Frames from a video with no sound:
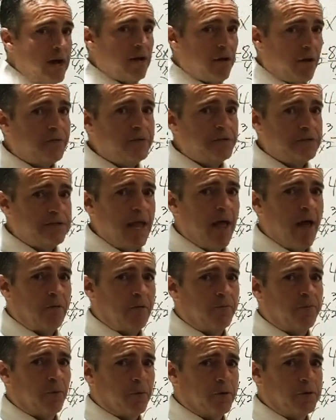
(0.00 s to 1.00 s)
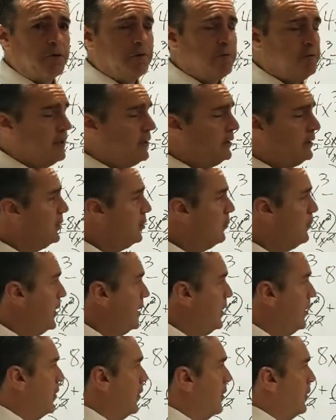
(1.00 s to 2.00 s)
this down for you in a little bit
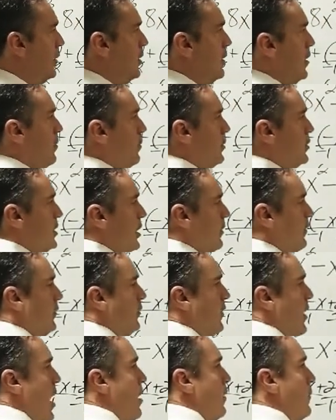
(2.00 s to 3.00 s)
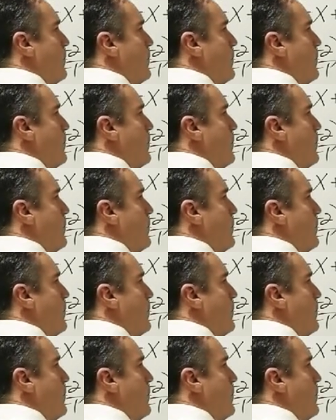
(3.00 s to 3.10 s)
here. But check this out.